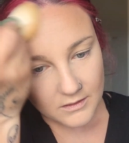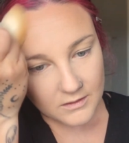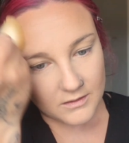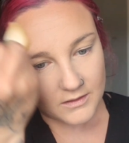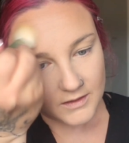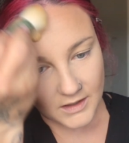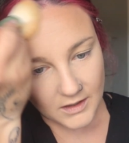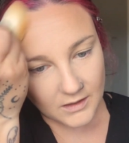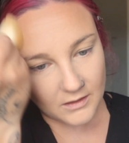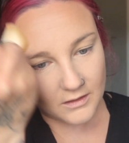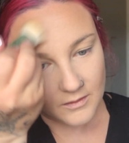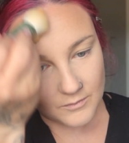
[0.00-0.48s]

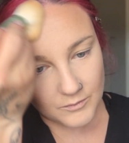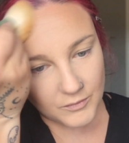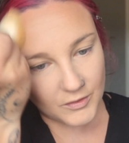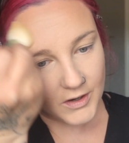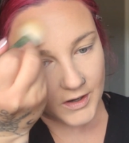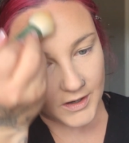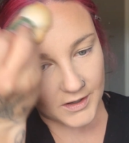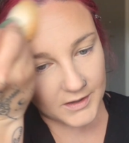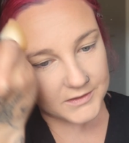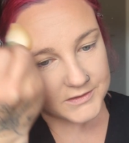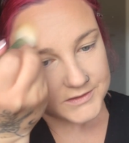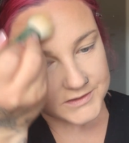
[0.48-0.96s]
cleaner
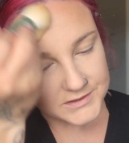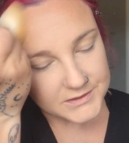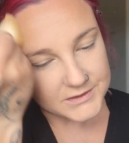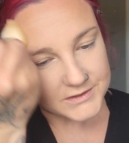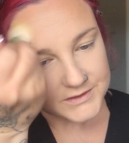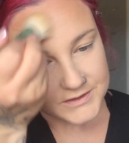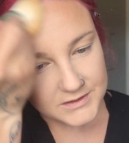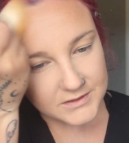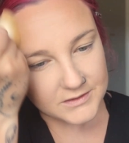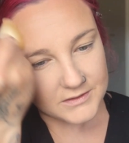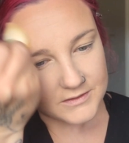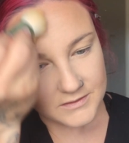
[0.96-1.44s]

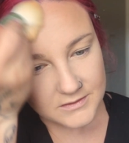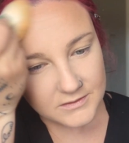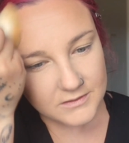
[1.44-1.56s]
brush